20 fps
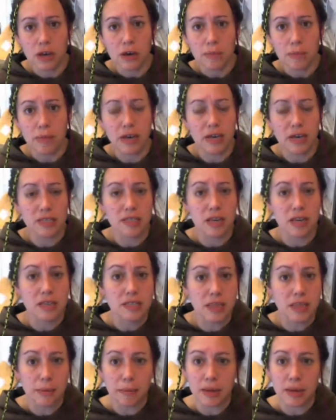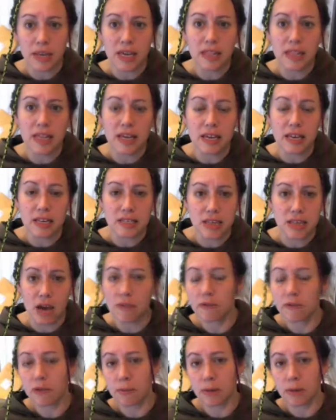because somebody that is
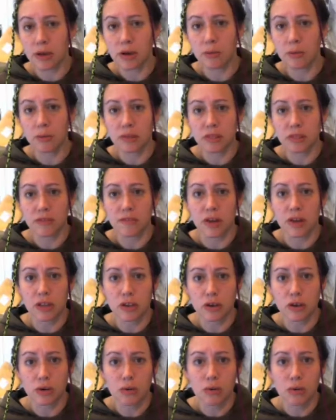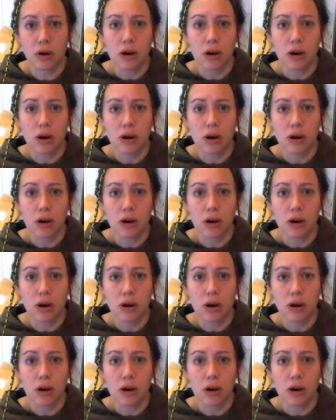unfamiliar with the venue